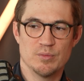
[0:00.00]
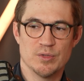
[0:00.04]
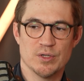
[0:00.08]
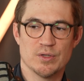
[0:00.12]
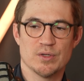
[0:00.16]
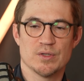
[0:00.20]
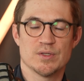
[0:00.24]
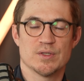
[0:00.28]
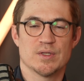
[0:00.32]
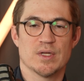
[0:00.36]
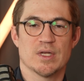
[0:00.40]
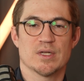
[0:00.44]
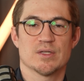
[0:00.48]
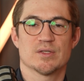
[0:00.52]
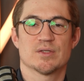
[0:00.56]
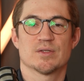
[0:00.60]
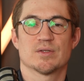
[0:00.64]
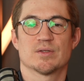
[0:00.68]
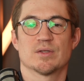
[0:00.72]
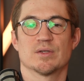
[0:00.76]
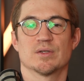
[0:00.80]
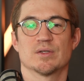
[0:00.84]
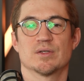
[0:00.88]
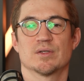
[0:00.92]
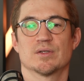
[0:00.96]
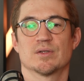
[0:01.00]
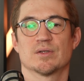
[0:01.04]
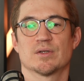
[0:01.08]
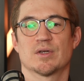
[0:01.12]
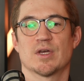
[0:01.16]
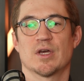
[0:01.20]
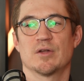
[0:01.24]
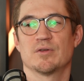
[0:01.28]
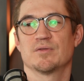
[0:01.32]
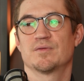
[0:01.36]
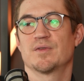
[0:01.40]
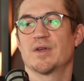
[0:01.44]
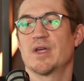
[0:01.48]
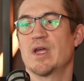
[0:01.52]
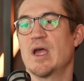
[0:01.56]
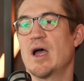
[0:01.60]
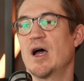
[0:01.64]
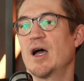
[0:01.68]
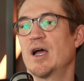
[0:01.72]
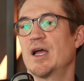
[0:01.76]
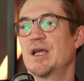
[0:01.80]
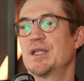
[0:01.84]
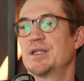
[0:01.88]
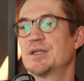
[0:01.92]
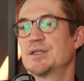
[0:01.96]
because that is the kind of
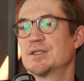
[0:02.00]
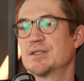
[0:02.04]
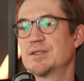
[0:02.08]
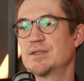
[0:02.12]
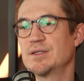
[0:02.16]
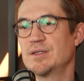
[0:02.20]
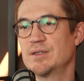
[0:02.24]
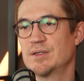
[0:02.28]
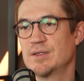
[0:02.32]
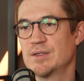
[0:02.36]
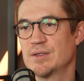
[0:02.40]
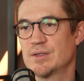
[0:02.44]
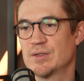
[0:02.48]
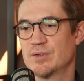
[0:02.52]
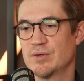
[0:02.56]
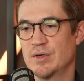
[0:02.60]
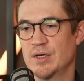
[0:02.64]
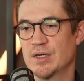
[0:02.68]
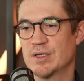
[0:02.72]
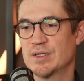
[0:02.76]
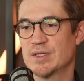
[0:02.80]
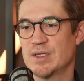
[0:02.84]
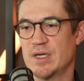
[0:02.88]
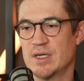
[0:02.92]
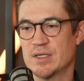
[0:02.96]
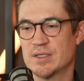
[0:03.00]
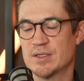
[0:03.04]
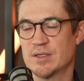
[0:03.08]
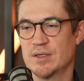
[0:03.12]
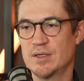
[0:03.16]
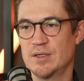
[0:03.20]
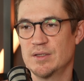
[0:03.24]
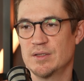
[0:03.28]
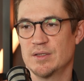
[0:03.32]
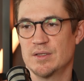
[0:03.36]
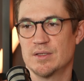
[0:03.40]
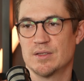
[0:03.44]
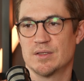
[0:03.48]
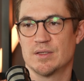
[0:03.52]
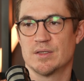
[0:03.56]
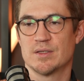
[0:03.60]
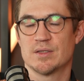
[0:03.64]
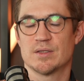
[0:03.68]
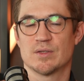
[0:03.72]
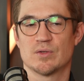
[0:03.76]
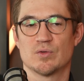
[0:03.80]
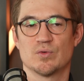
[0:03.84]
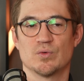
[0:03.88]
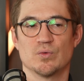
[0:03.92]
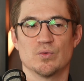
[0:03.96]
AI that is easiest to access and
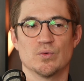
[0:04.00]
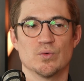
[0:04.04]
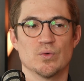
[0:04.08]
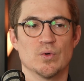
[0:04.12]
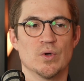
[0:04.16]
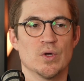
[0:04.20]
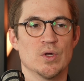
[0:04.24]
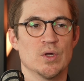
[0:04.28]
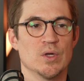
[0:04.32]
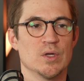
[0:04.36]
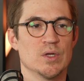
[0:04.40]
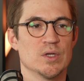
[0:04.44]
easiest to